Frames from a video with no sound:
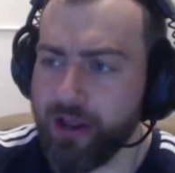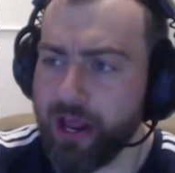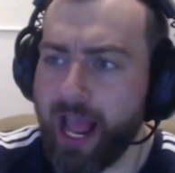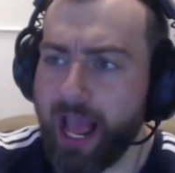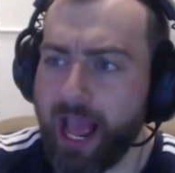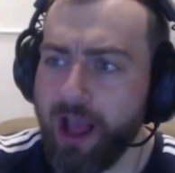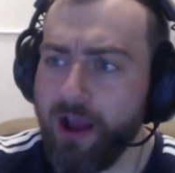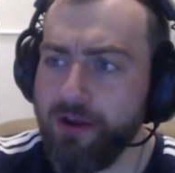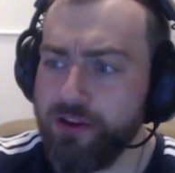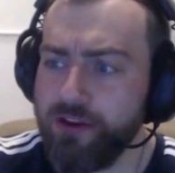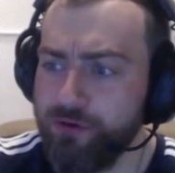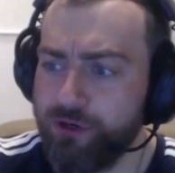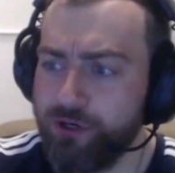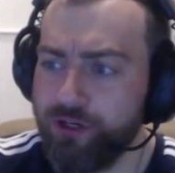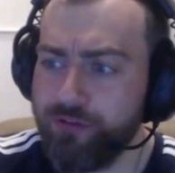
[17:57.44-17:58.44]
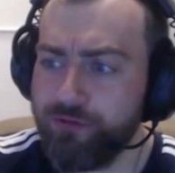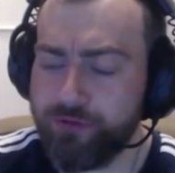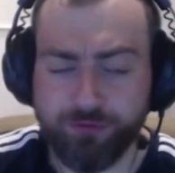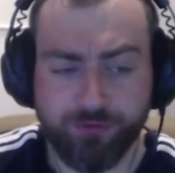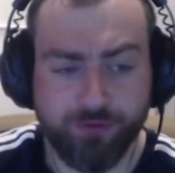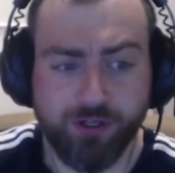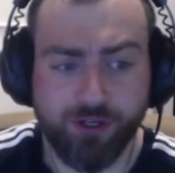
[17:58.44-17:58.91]
how you could have
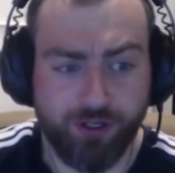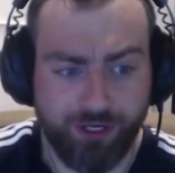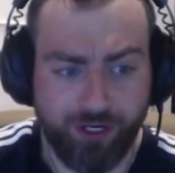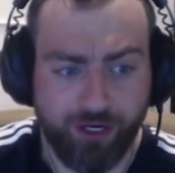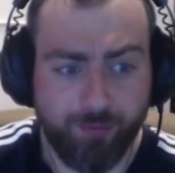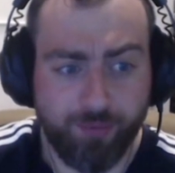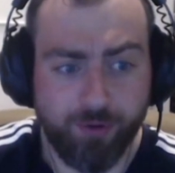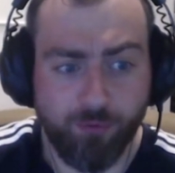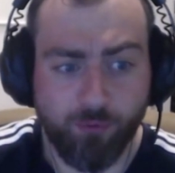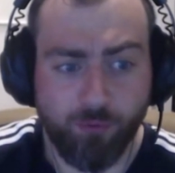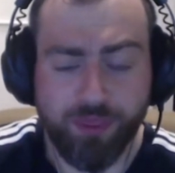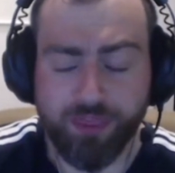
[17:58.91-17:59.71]
forgotten it with